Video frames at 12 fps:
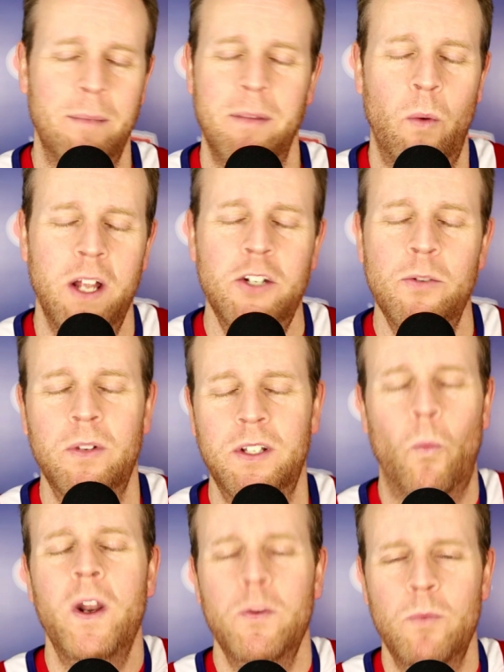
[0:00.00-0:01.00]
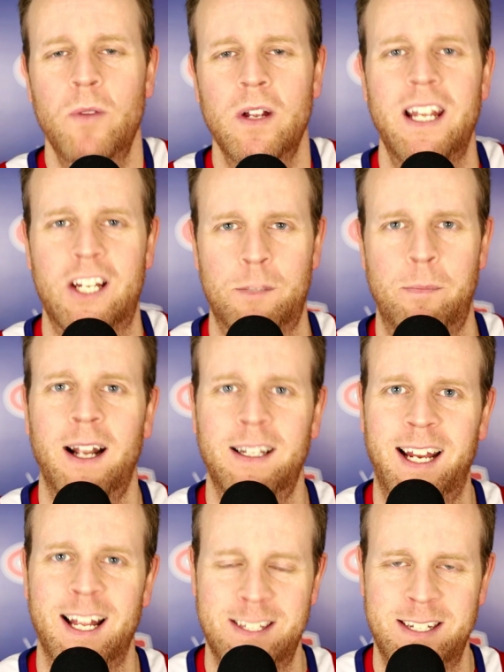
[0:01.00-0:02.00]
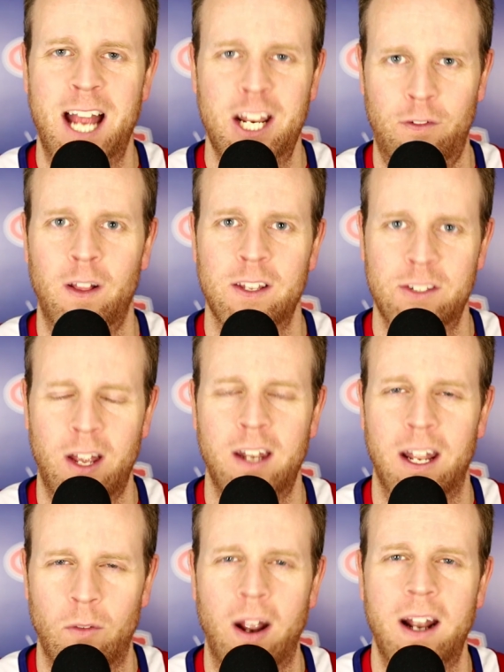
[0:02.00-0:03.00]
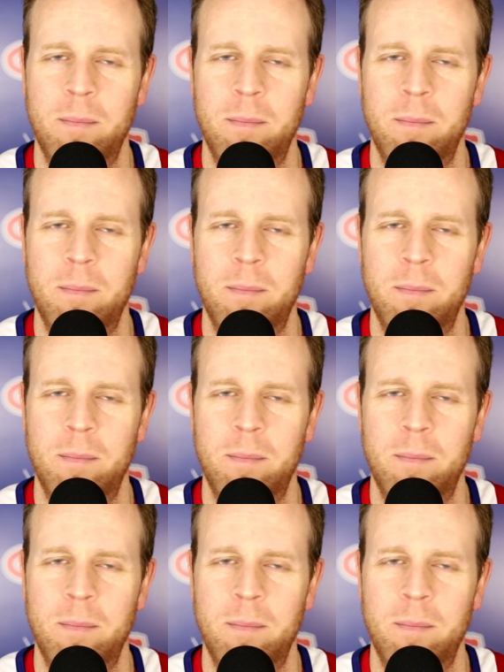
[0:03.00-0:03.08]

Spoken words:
I mean, what did we really expect against Nashville on Sunday, right?